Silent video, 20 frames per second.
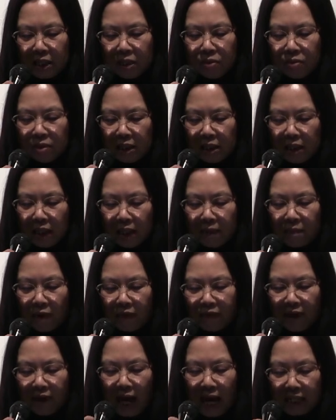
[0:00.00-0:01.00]
accusing him
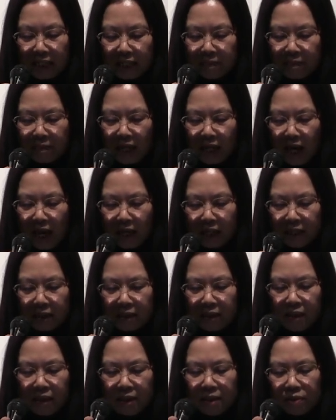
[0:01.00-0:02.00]
of lagging
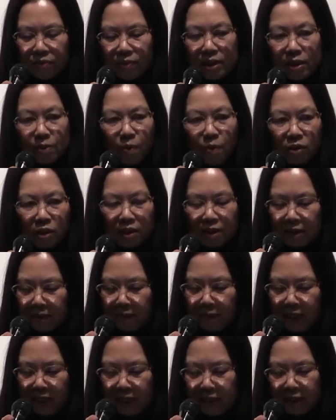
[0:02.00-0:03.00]
behind his
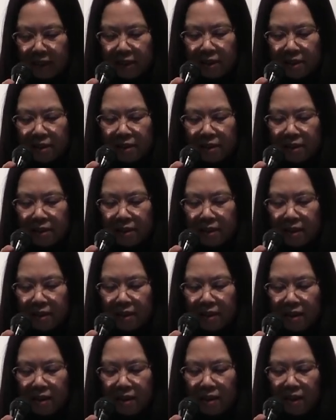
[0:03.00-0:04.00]
responsibilities,
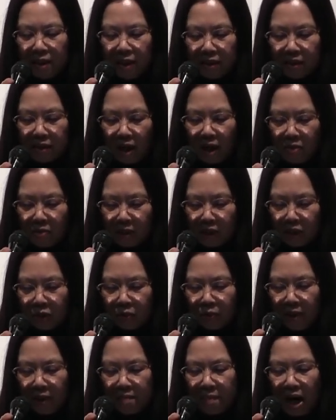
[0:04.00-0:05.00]

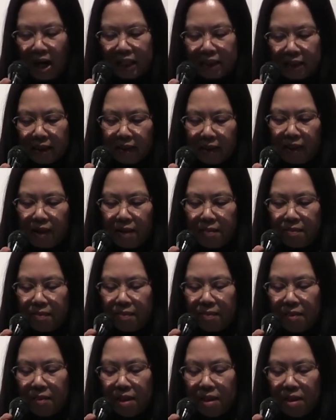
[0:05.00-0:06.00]
Darwish reminded
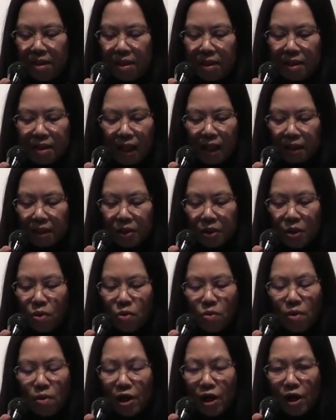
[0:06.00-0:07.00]
them that
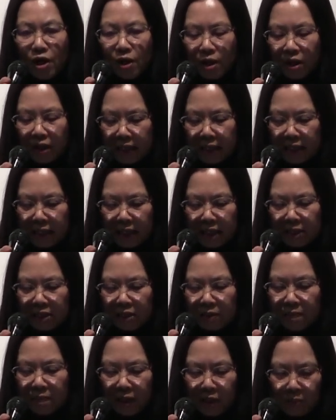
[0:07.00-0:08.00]
nowhere in
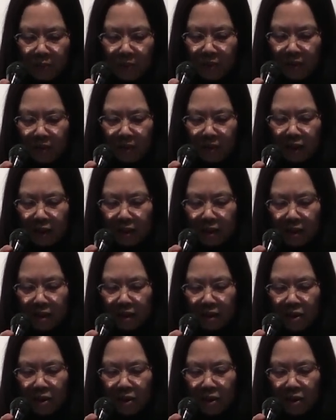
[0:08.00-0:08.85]
his Beirut